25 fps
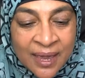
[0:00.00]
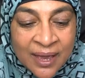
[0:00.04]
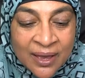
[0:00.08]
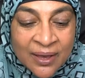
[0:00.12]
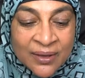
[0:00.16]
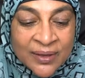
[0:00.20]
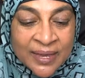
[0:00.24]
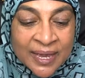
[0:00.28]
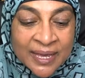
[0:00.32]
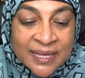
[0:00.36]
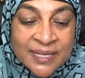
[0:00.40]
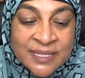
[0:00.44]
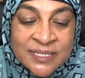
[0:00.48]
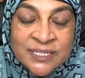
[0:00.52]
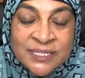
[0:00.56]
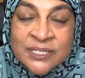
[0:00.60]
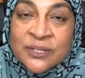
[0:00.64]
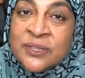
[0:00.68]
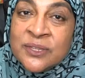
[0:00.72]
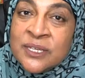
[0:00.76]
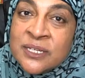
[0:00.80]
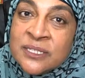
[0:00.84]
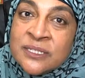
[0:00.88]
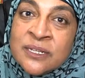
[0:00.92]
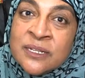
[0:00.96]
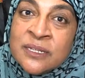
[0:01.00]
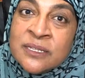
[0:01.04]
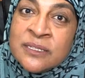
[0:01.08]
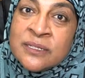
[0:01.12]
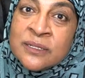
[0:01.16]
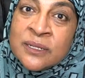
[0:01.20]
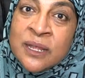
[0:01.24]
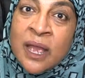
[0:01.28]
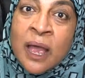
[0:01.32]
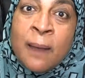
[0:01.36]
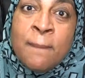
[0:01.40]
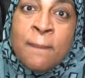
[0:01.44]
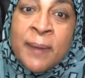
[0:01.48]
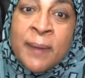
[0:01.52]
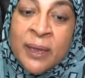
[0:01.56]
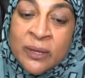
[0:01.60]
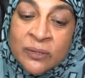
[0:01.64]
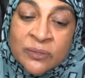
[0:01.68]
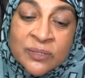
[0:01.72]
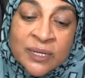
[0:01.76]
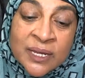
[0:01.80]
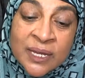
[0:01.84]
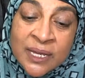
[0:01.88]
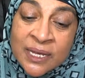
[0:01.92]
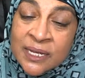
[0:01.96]
Okay, so this is
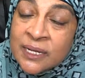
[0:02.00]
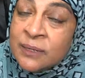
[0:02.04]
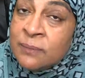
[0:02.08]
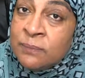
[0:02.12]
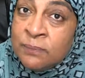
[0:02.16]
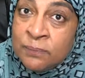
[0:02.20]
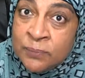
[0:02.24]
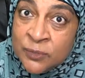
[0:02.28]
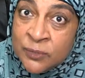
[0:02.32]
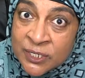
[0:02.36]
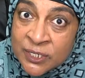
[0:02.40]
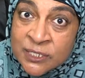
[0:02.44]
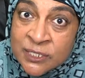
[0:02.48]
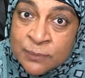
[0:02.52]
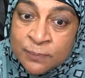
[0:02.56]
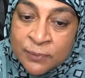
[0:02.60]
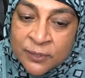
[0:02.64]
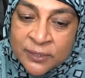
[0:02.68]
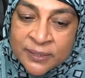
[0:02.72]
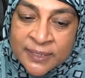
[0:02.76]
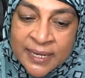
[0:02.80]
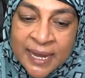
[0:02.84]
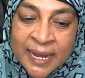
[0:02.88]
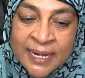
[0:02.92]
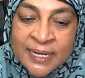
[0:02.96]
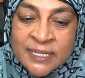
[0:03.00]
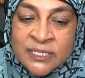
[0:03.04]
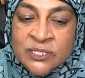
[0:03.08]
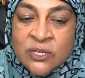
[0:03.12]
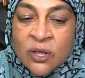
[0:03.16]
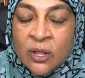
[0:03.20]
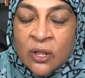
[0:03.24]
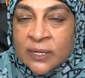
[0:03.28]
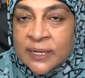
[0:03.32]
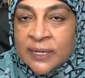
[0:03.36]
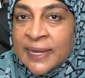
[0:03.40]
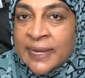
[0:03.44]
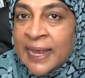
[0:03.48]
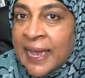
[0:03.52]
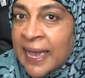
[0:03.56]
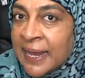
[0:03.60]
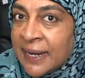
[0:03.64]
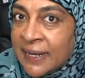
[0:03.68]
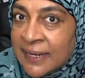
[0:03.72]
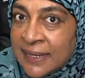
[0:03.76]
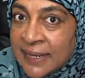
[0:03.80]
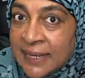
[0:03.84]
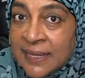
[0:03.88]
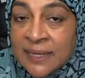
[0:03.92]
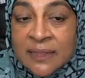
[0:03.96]
about Buddha's birthday, and it's called
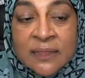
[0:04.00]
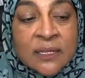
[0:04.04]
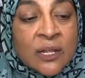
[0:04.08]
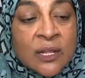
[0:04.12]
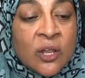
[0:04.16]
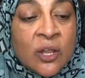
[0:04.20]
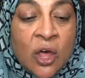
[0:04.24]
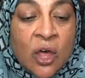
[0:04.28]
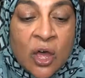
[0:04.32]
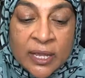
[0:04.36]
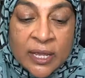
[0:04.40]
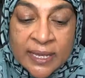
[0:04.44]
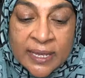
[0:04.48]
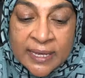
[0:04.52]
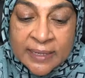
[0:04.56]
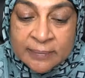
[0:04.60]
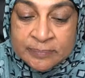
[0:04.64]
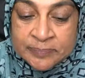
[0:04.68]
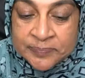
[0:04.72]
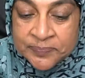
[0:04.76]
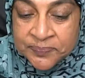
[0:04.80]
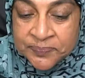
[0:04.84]
Natalie the Locket.